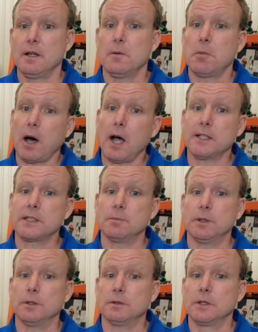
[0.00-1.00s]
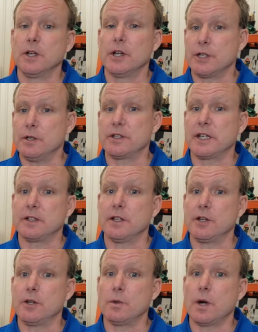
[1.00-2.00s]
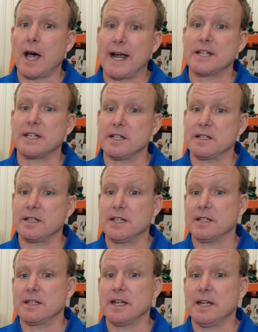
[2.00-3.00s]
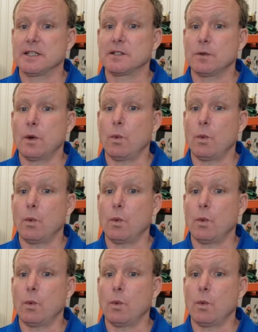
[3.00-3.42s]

possible using the new ITC TS